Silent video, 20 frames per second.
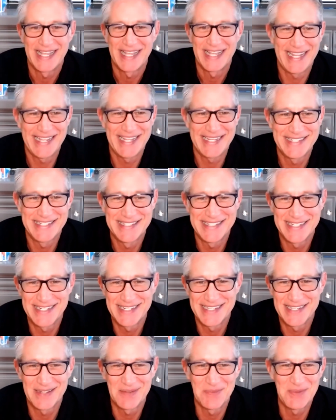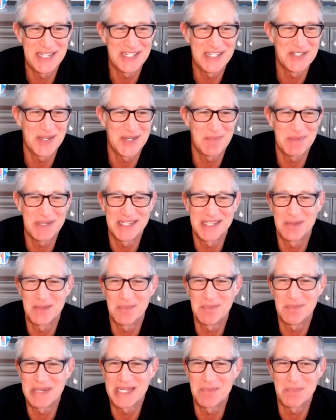And we can jump into the
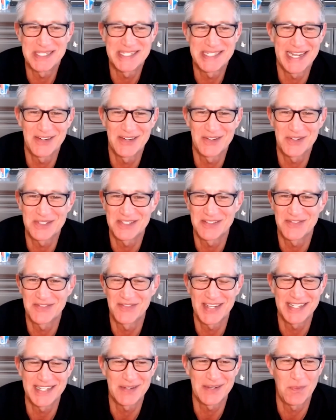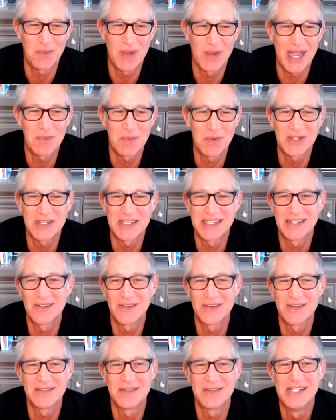meat and potatoes of like why we're
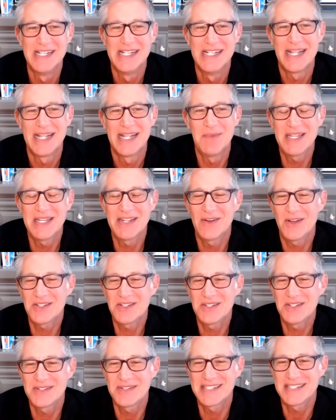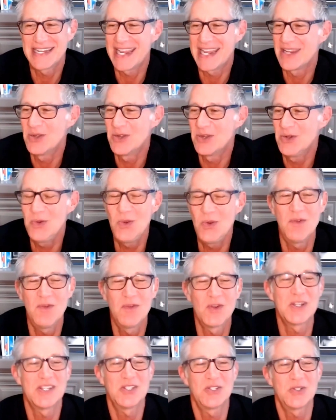here. And we could also say, hey, who
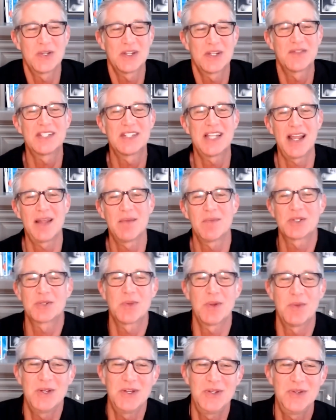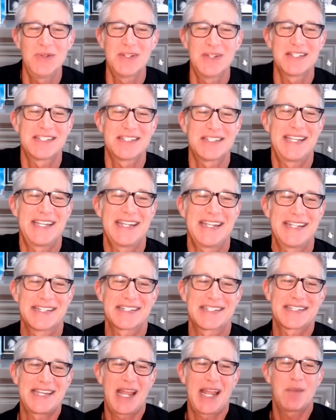over history of time, because what we're doing is taking a
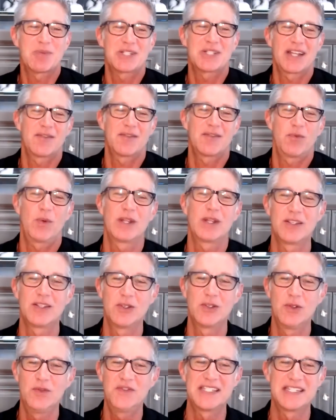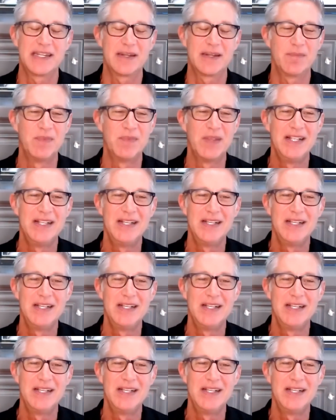snapshot of what you've seen.